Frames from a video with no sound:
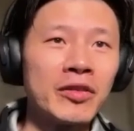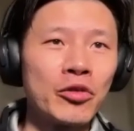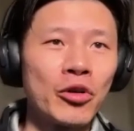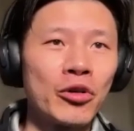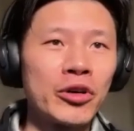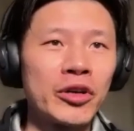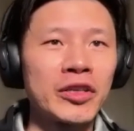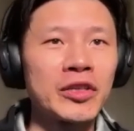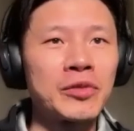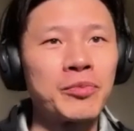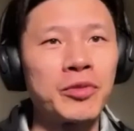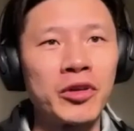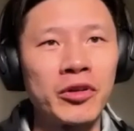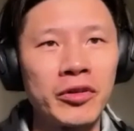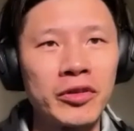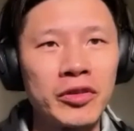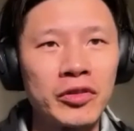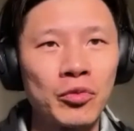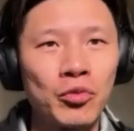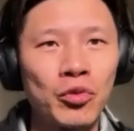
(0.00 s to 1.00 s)
your
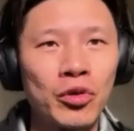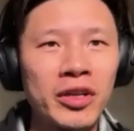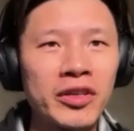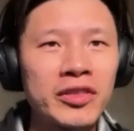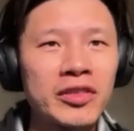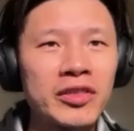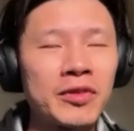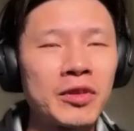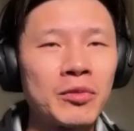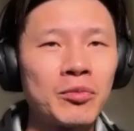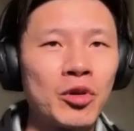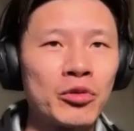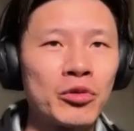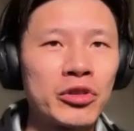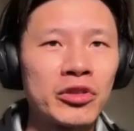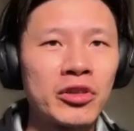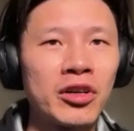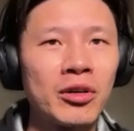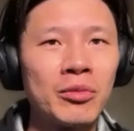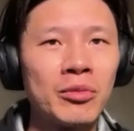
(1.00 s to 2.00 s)
experience, what are some of the
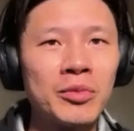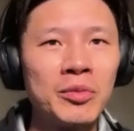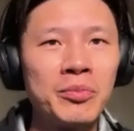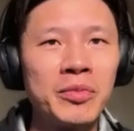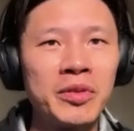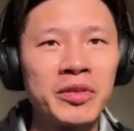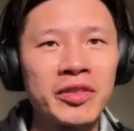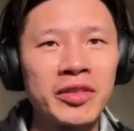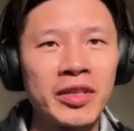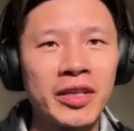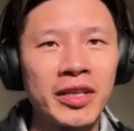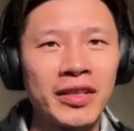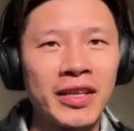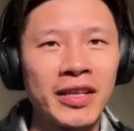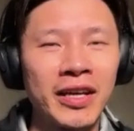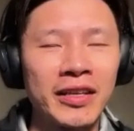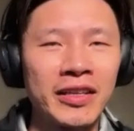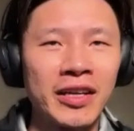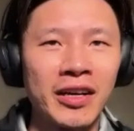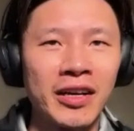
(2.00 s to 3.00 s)
most common mistakes
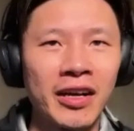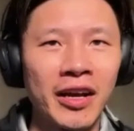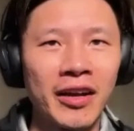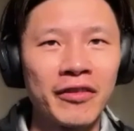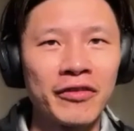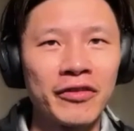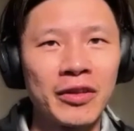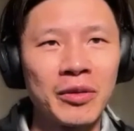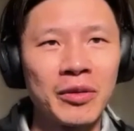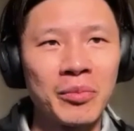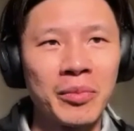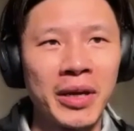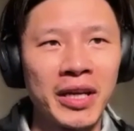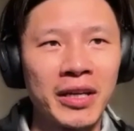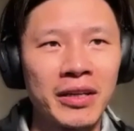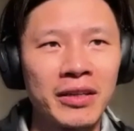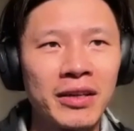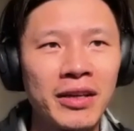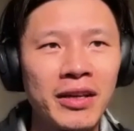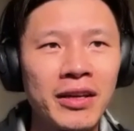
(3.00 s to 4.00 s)
that young athletes
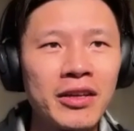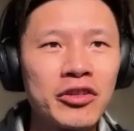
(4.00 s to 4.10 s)
make